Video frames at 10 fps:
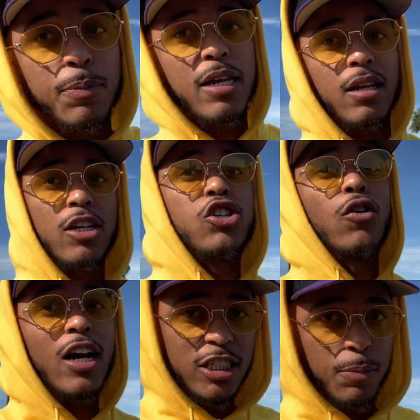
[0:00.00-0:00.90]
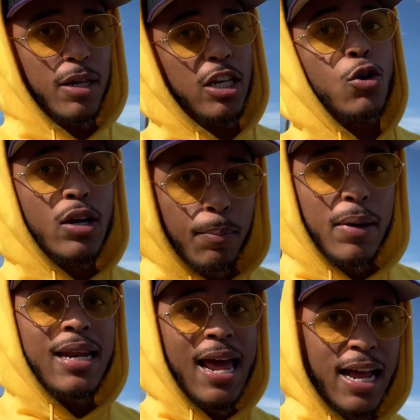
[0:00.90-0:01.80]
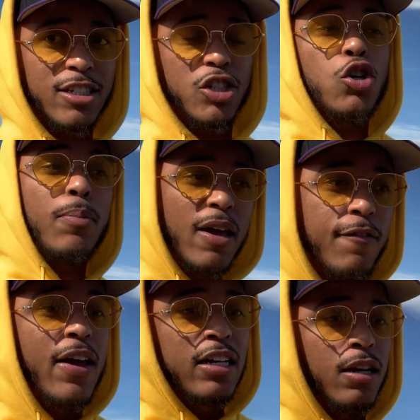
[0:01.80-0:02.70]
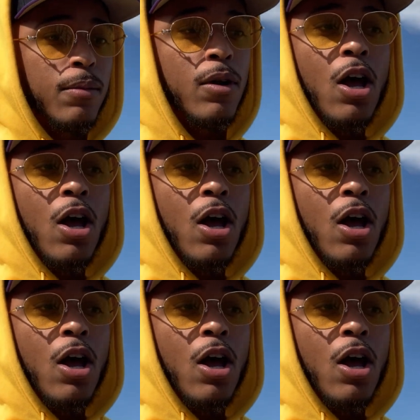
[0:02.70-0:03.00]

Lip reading: me. You could be next. You could be a victim.